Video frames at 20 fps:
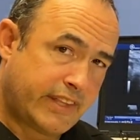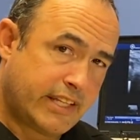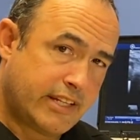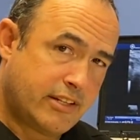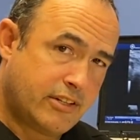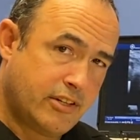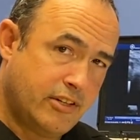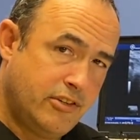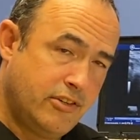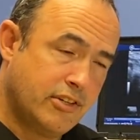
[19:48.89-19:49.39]

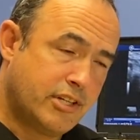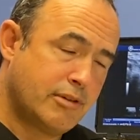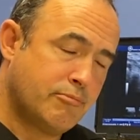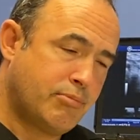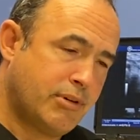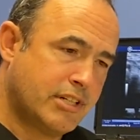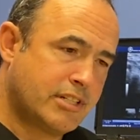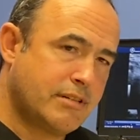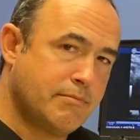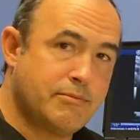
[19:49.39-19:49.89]
So you can
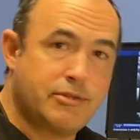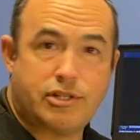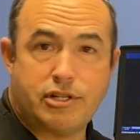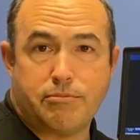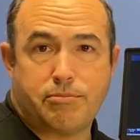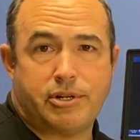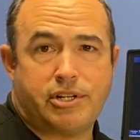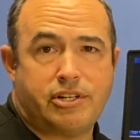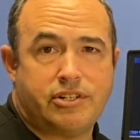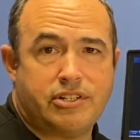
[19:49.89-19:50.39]
put some
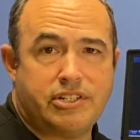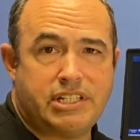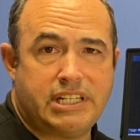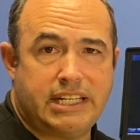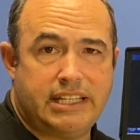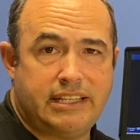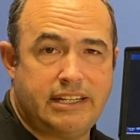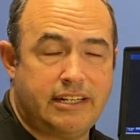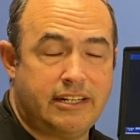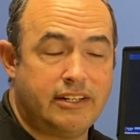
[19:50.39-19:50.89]
super juice
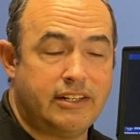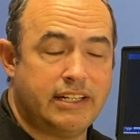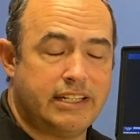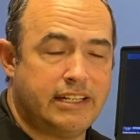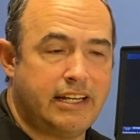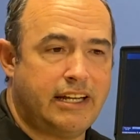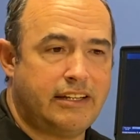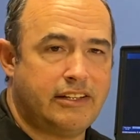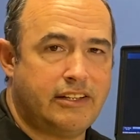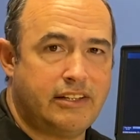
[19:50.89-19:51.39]
in there
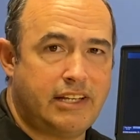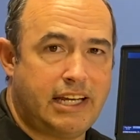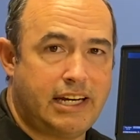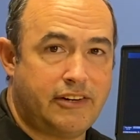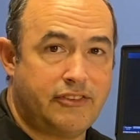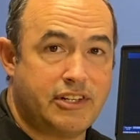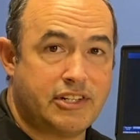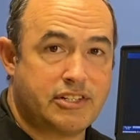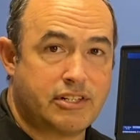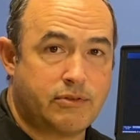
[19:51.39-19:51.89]
and
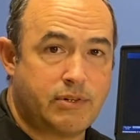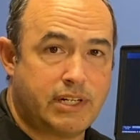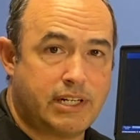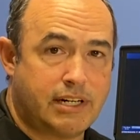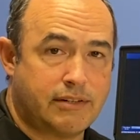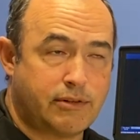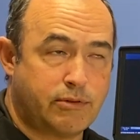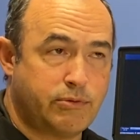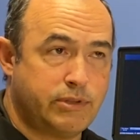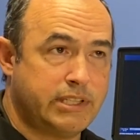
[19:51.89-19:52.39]
everything's going to
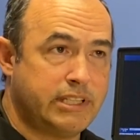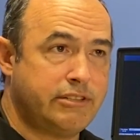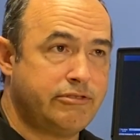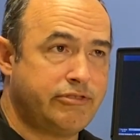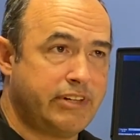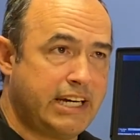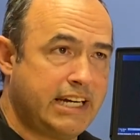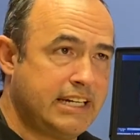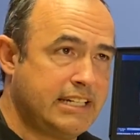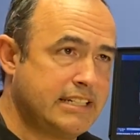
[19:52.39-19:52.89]
recover really
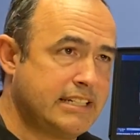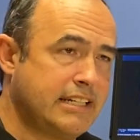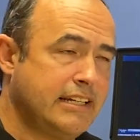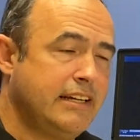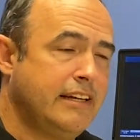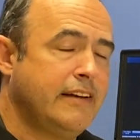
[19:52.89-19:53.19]
fast.